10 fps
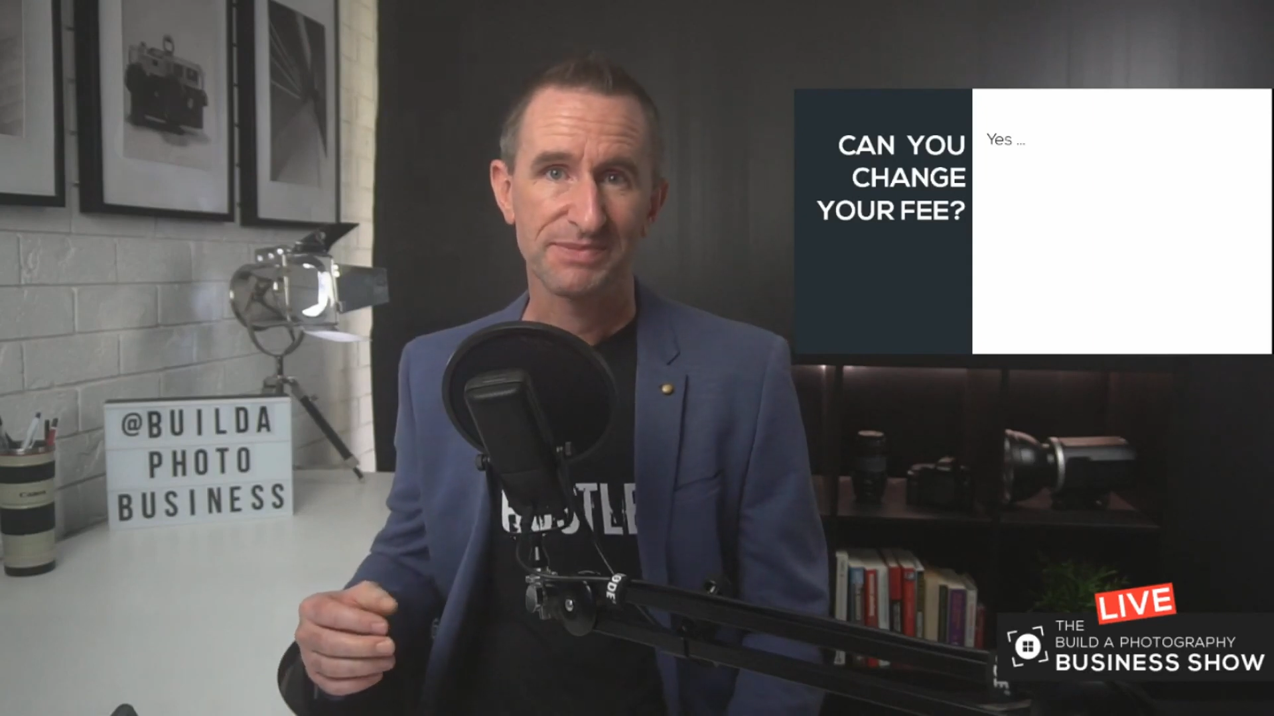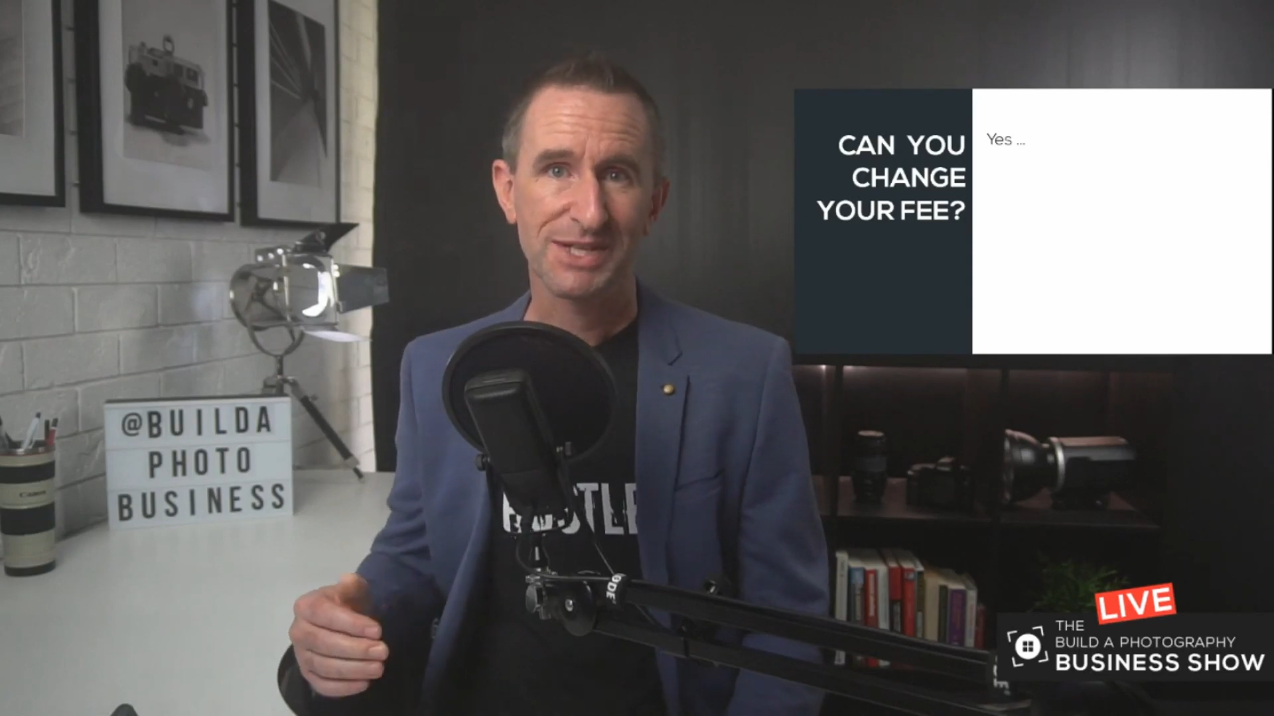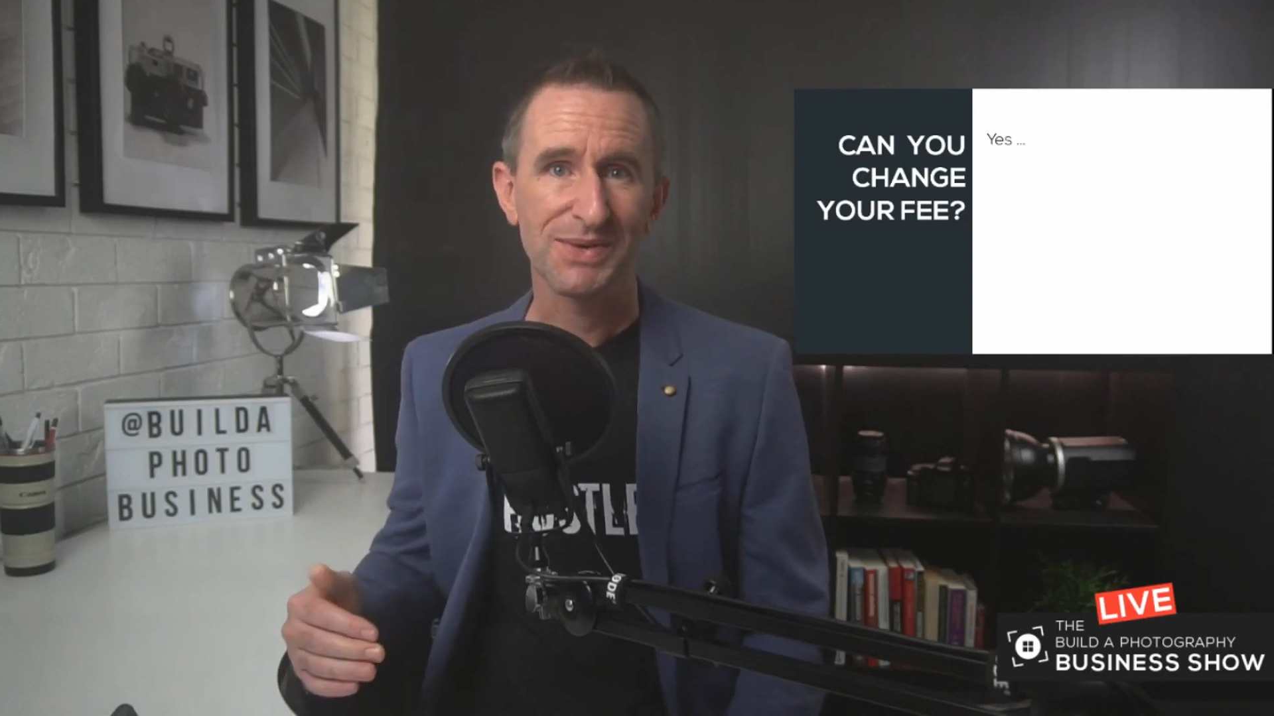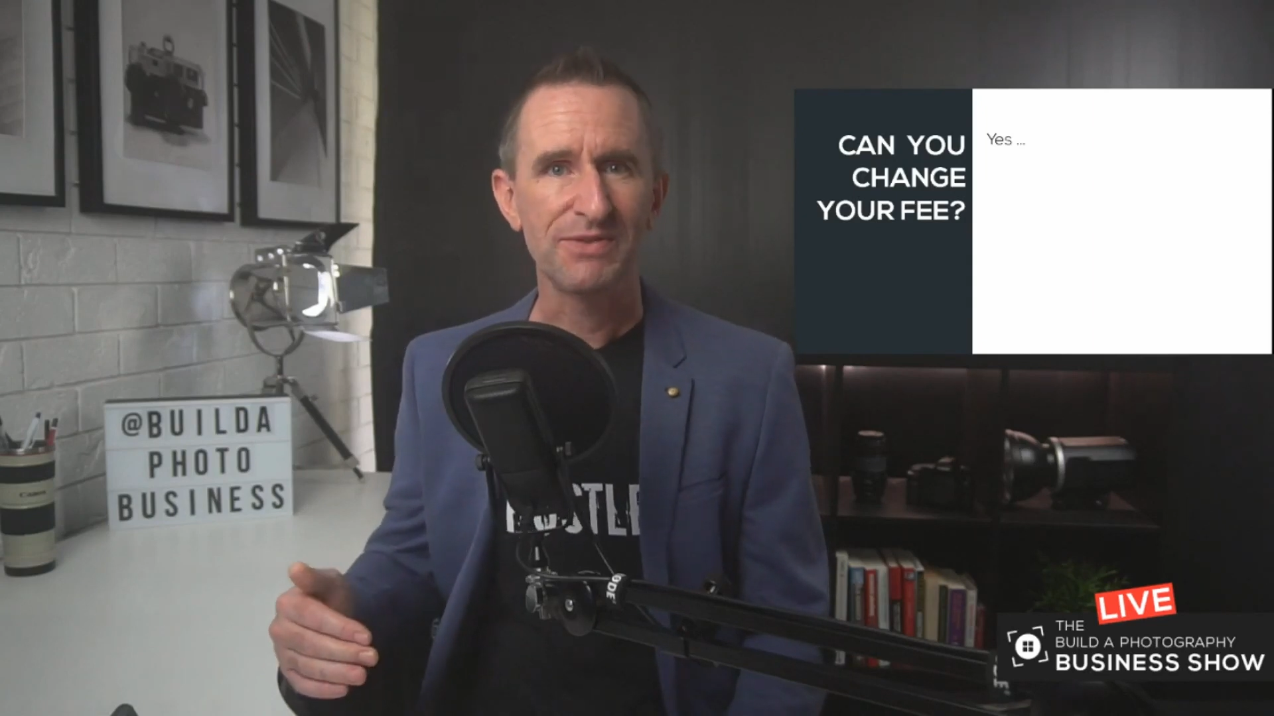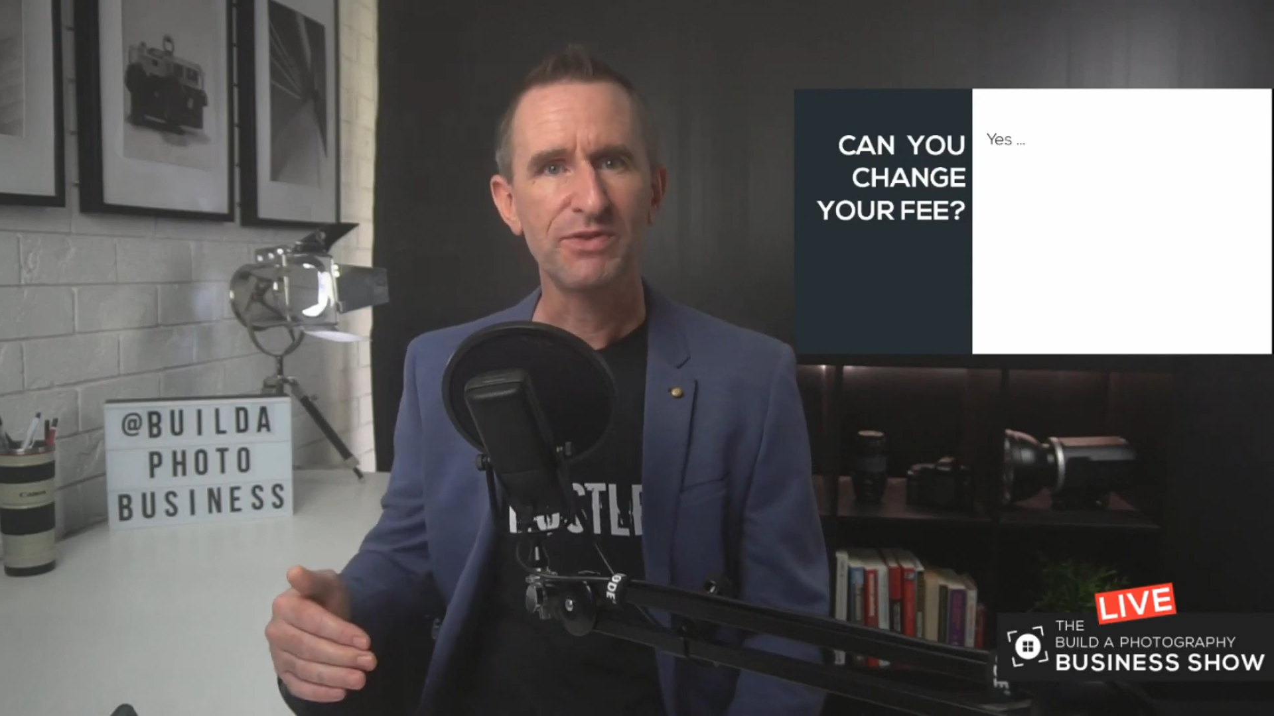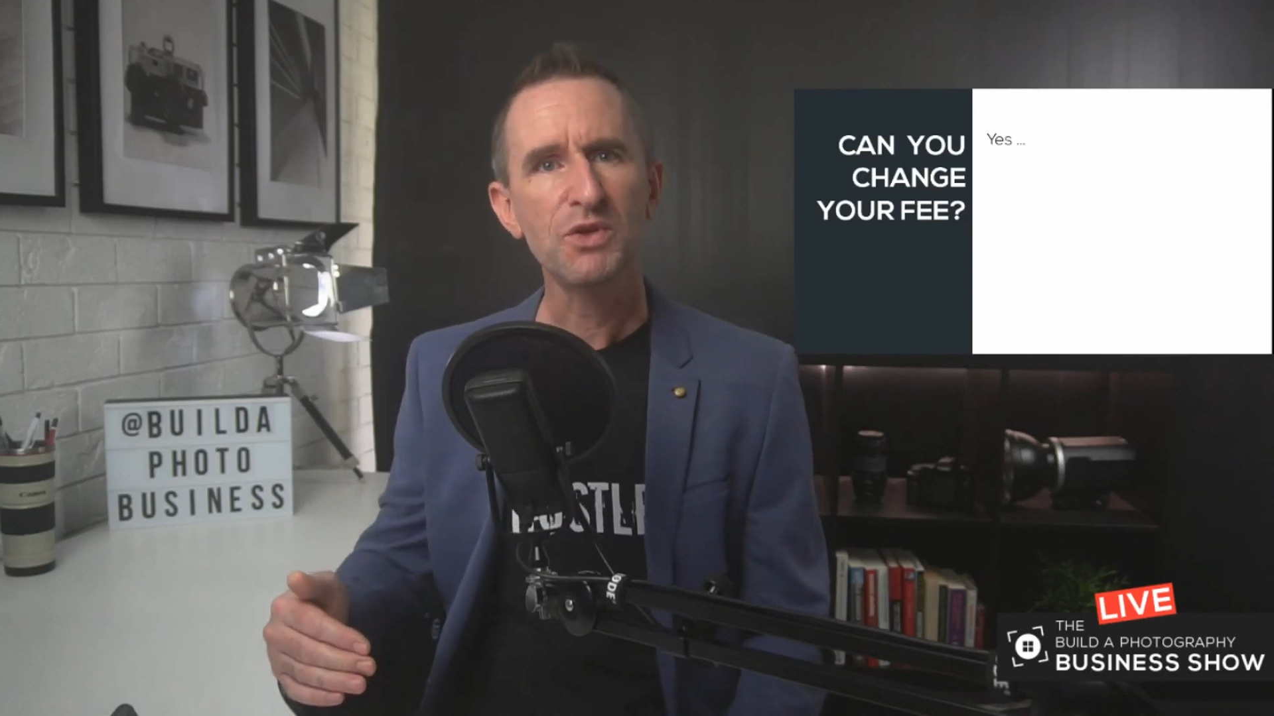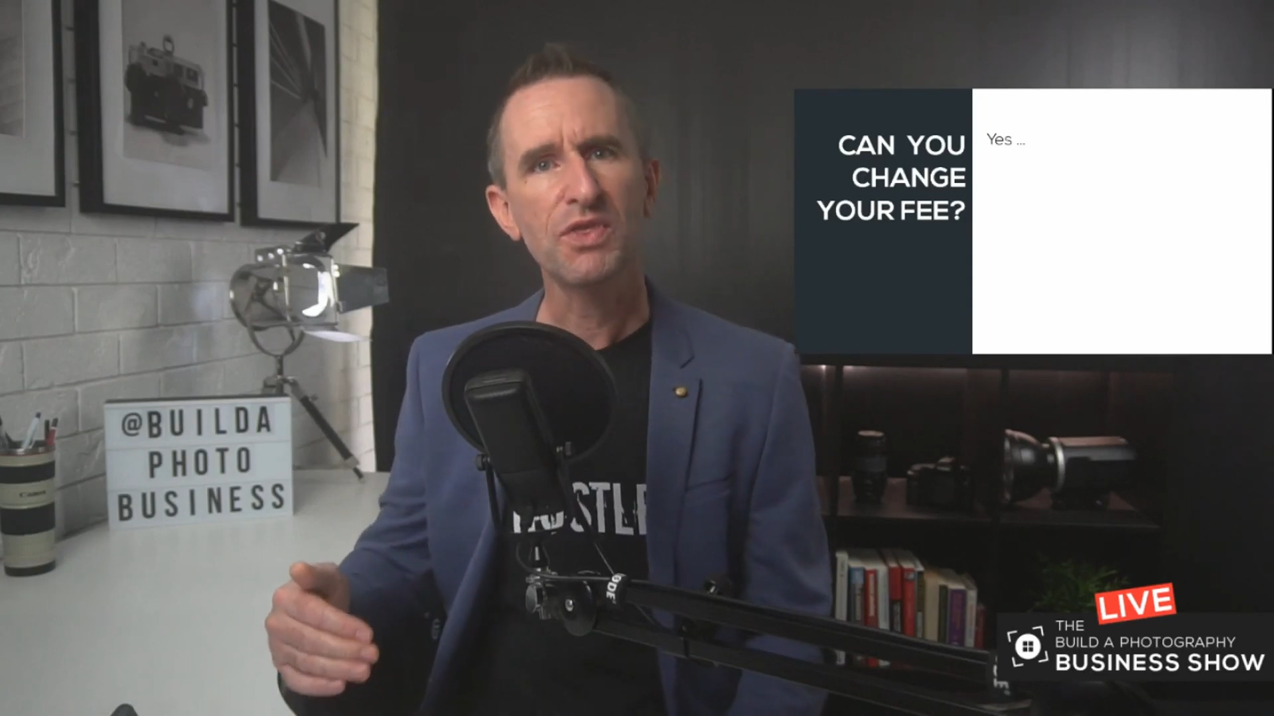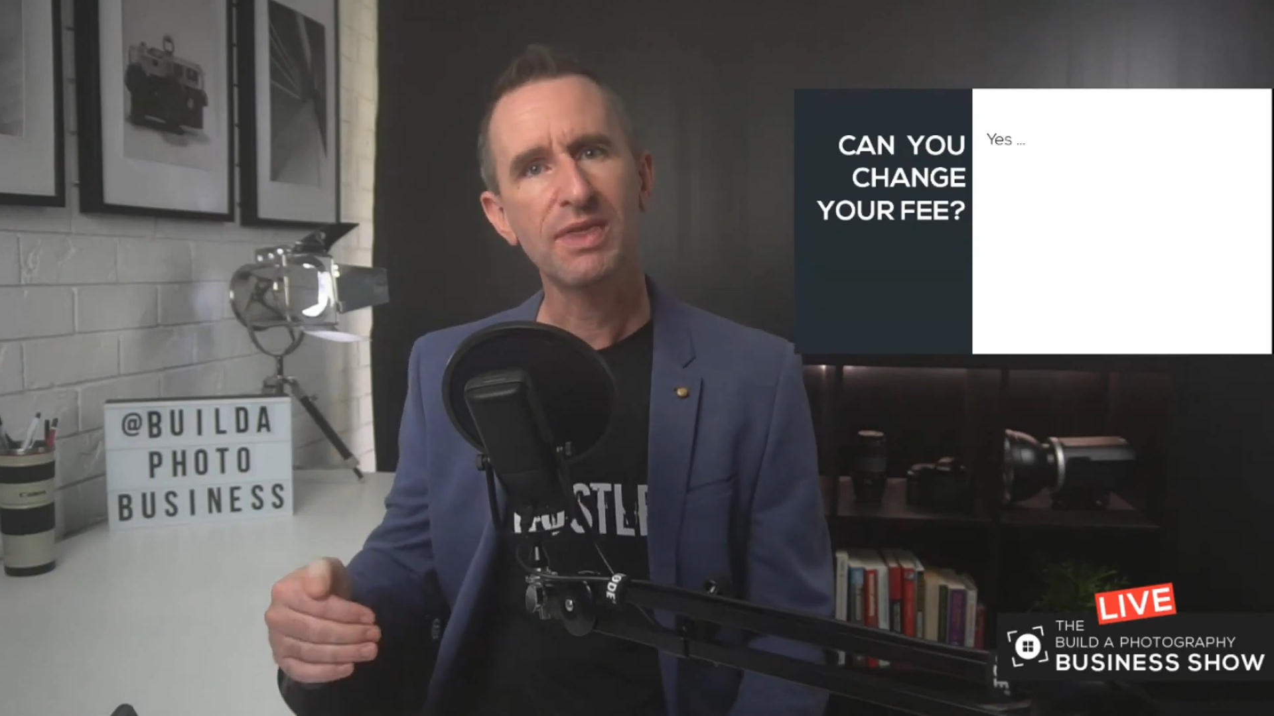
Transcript: So if you